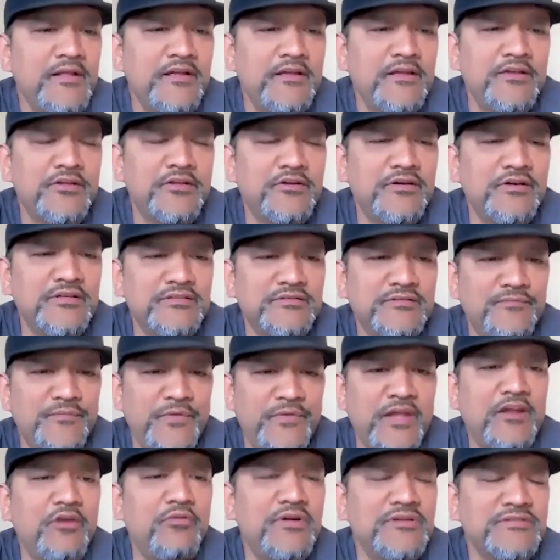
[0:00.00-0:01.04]
you know,
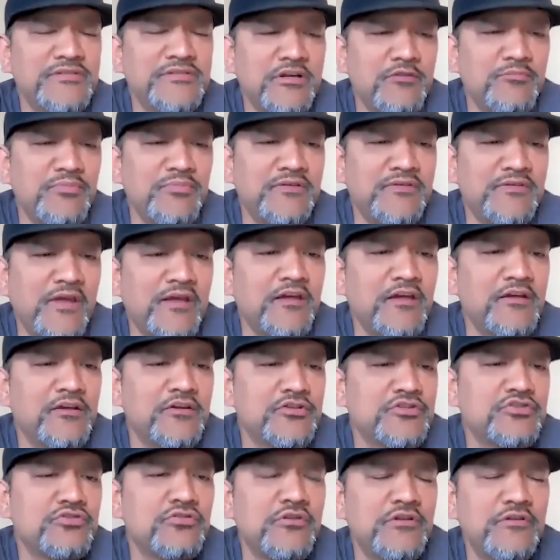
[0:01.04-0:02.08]
they're the ones that could be taking
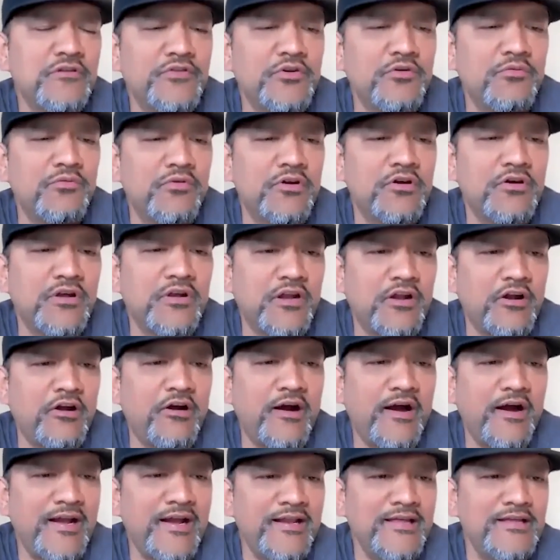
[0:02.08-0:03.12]
control of the world and our
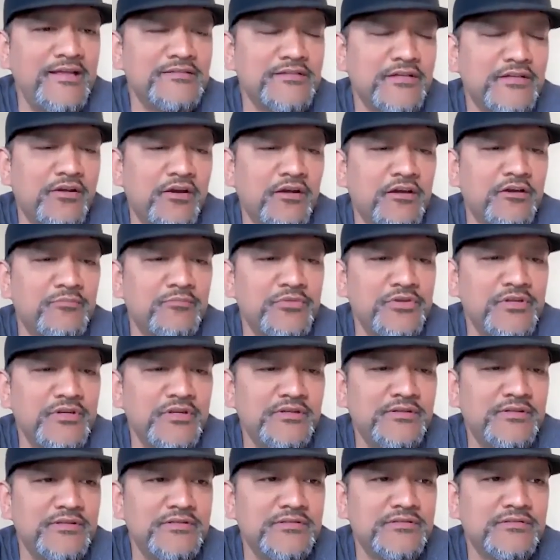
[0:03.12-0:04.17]
islands and our
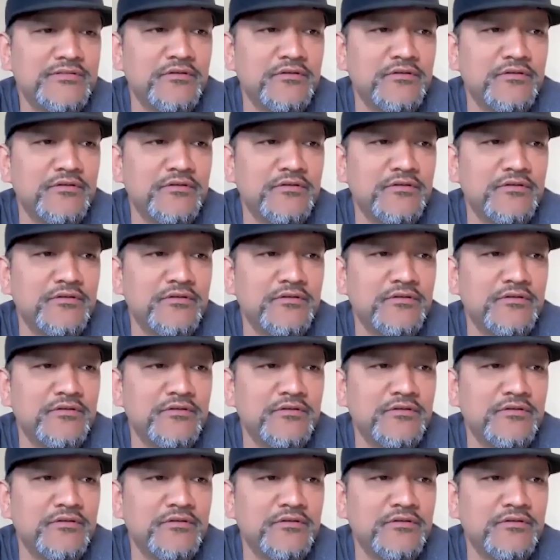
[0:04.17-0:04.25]
communities.